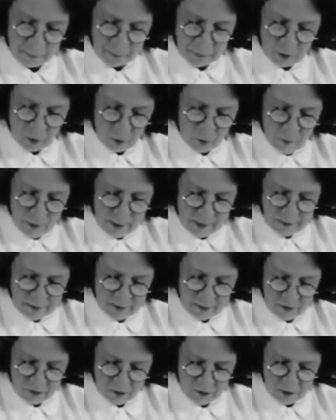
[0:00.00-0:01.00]

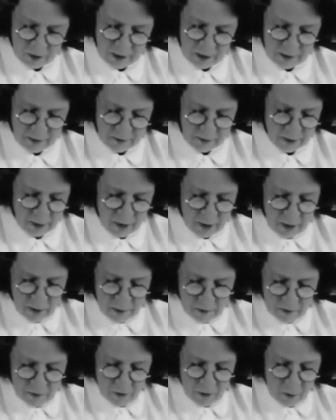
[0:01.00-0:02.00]
grated cheese,
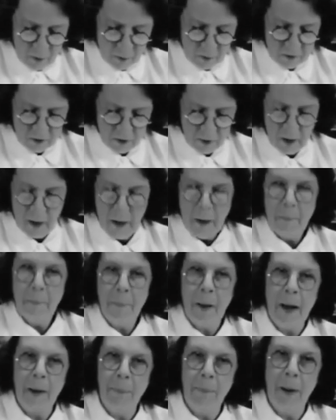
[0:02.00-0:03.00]
salt,
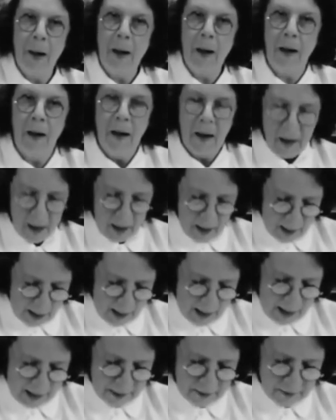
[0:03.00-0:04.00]
pepper
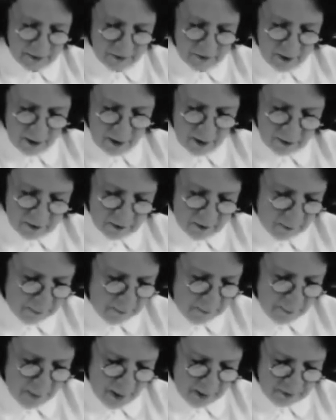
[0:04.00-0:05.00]
and some
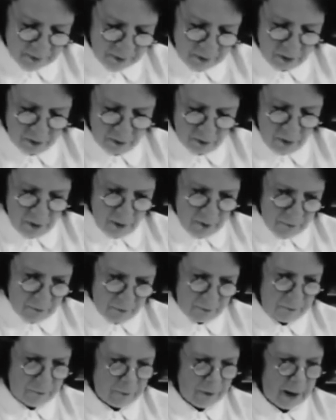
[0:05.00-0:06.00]
mustard for
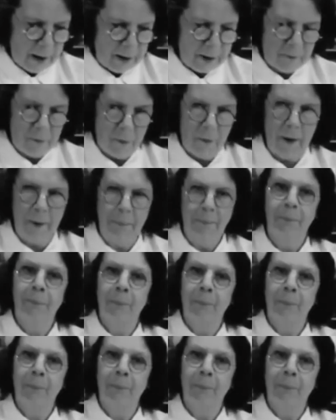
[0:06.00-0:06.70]
flavouring.